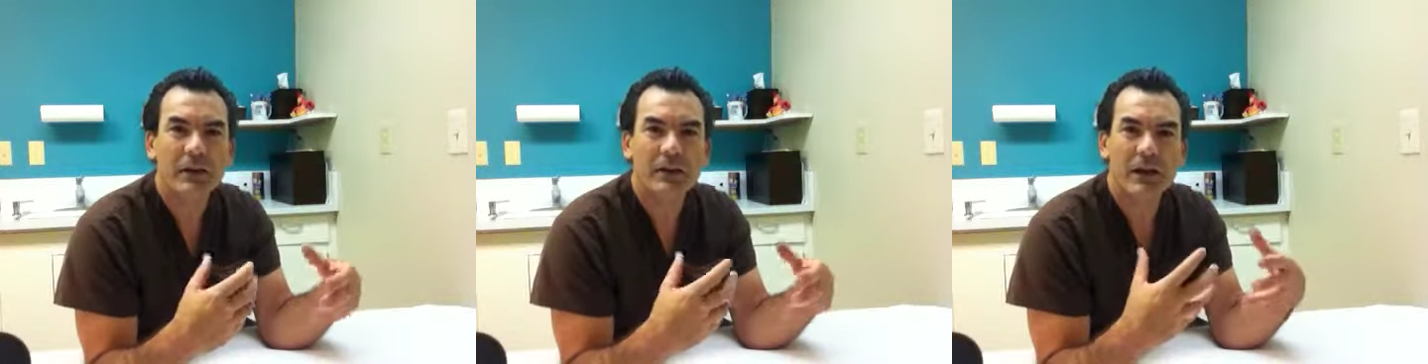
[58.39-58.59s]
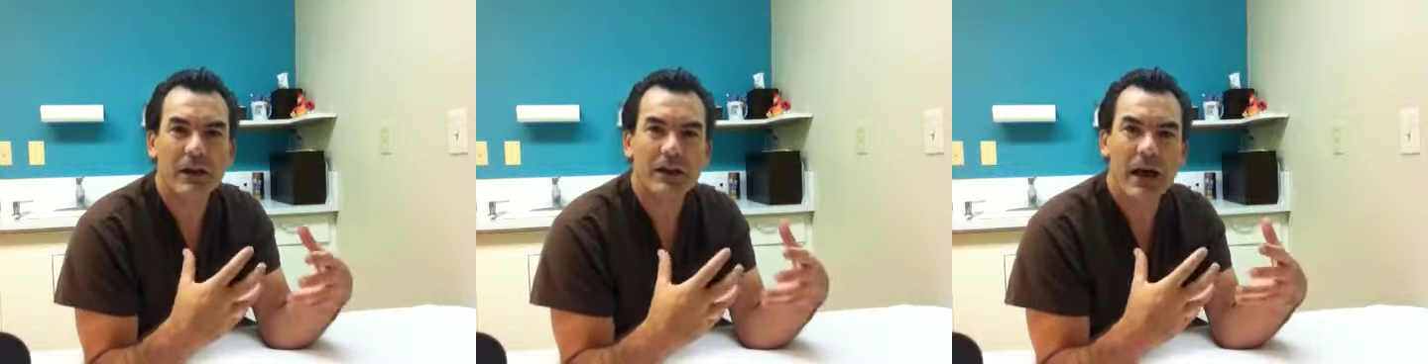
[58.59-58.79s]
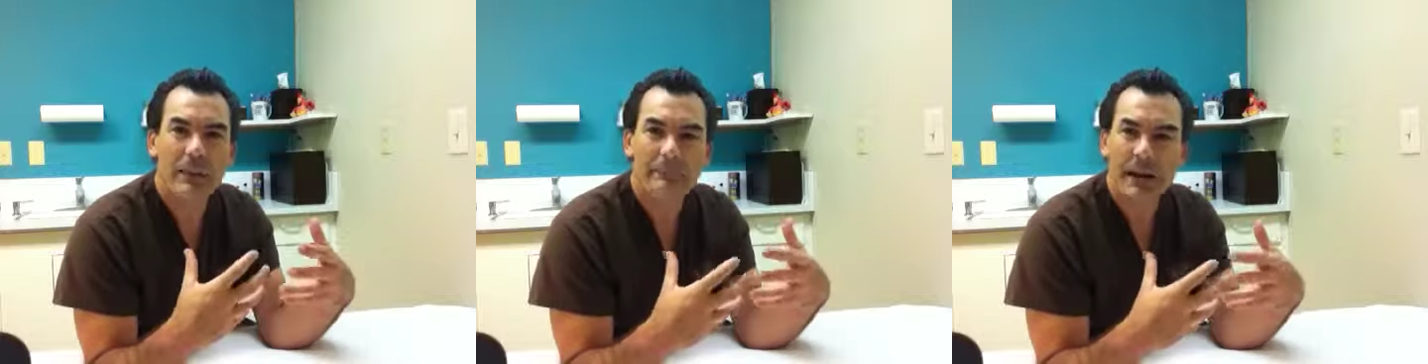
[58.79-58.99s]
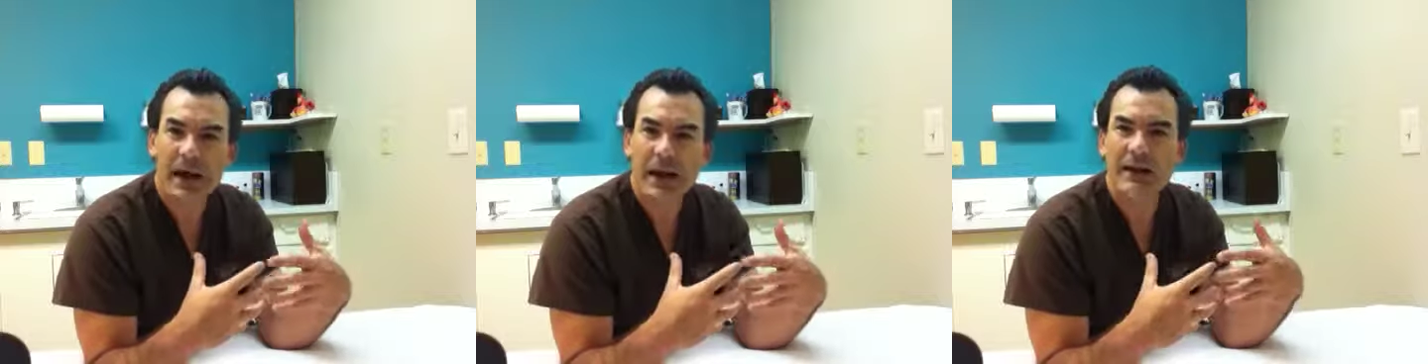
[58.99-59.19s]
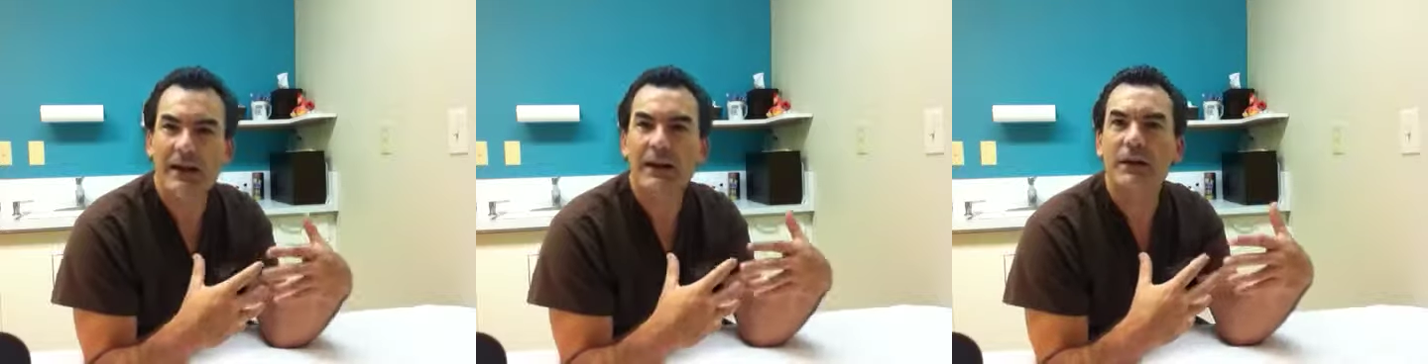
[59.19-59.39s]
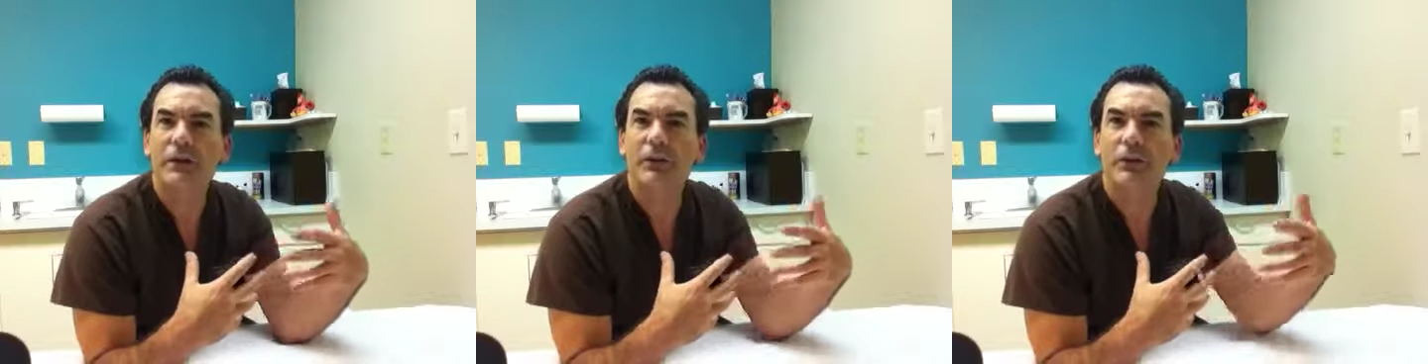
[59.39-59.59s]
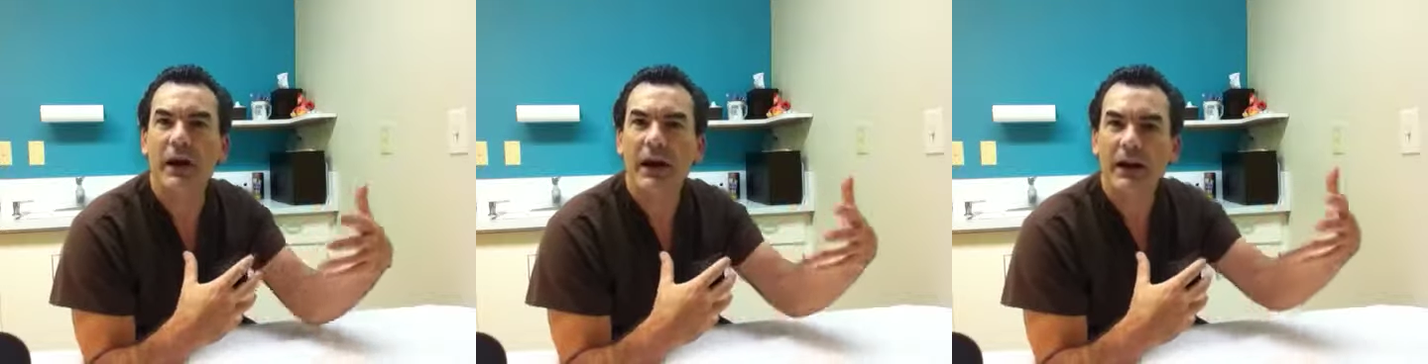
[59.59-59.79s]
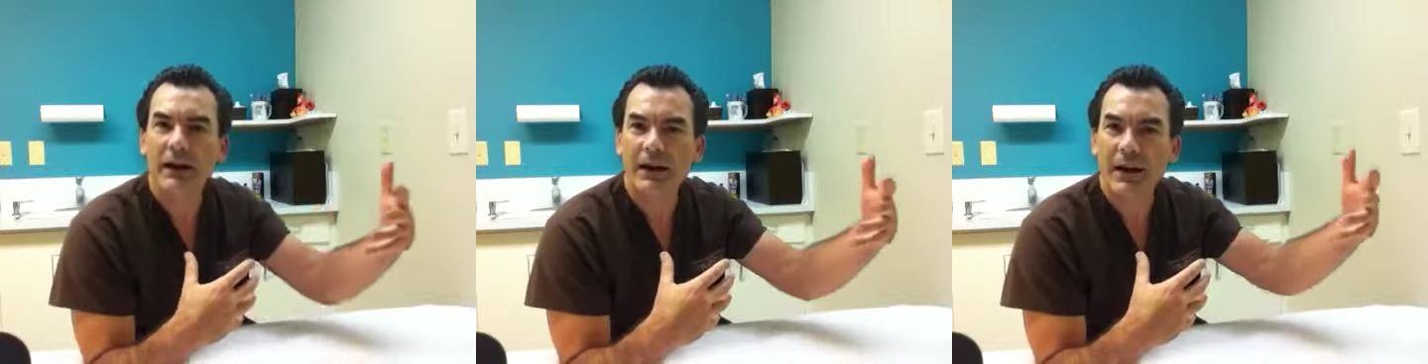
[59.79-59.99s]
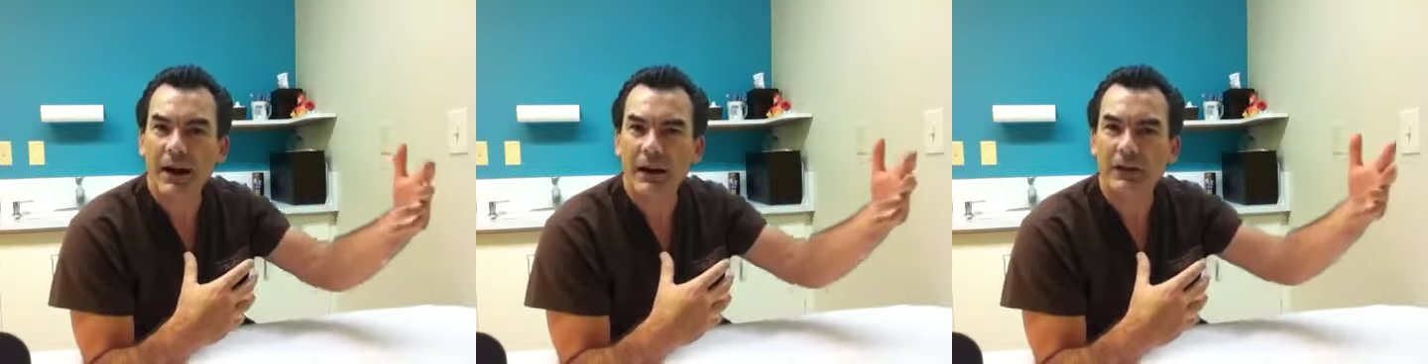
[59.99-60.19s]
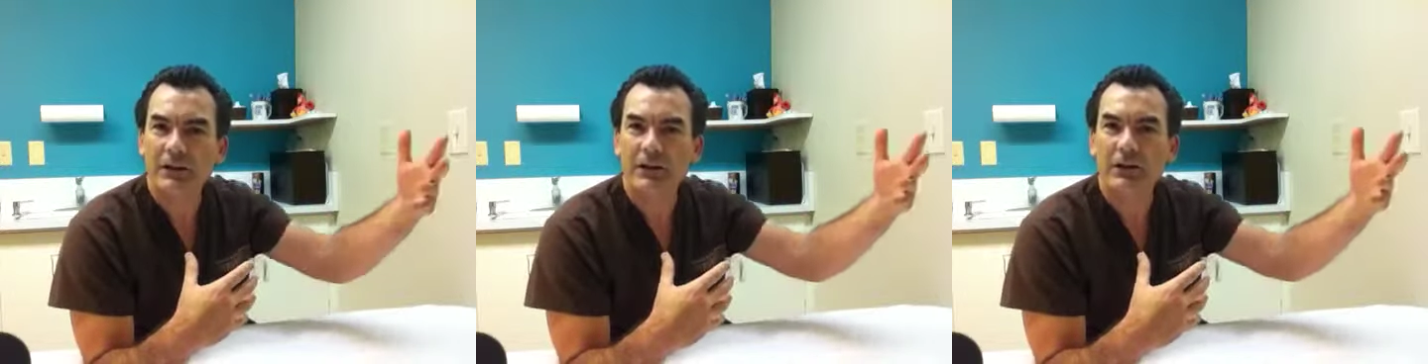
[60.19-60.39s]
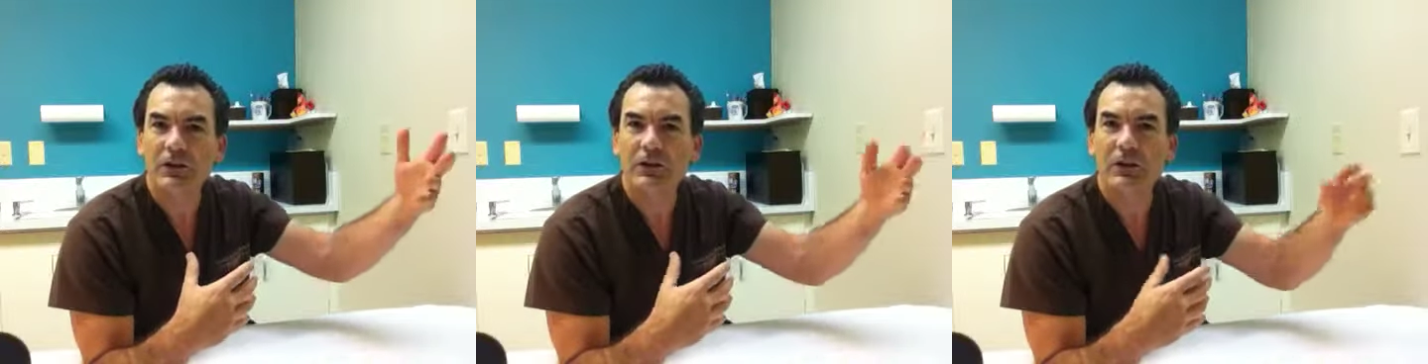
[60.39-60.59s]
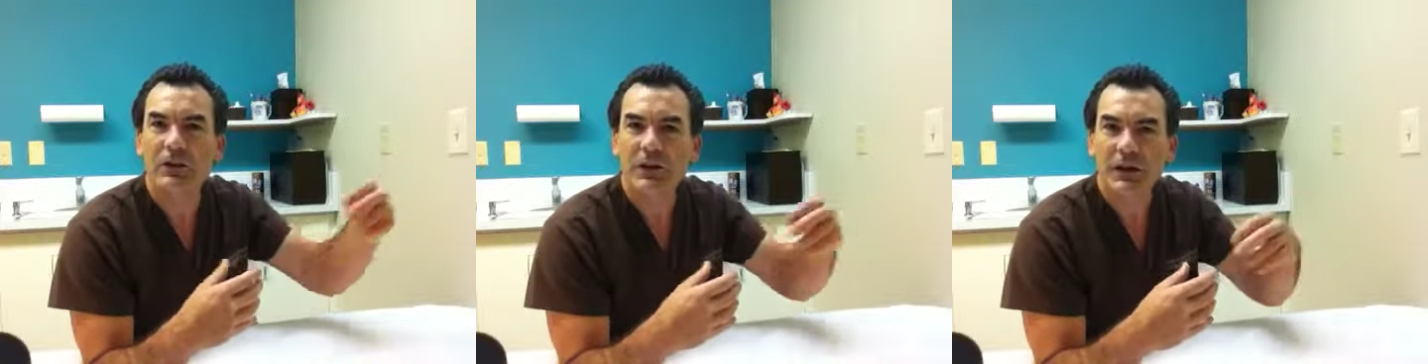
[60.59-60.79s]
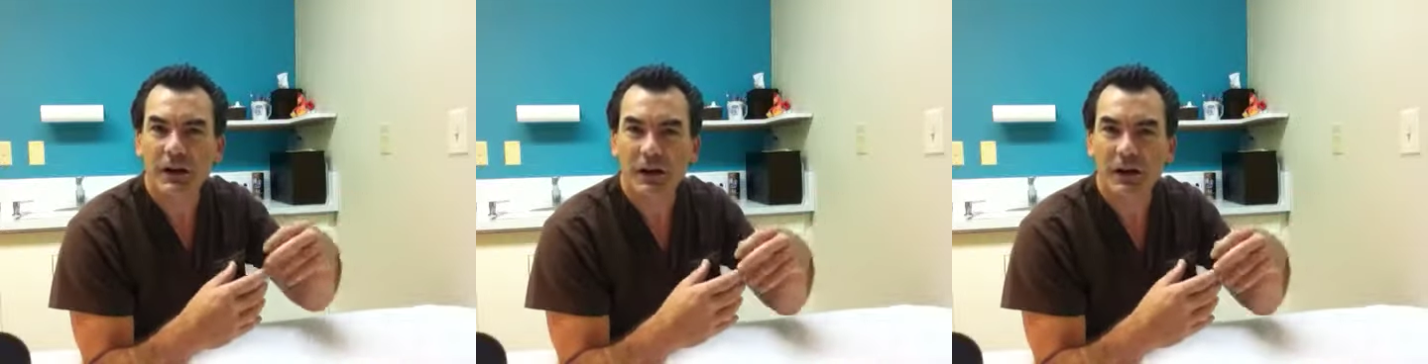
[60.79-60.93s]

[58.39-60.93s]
that pain can radiate to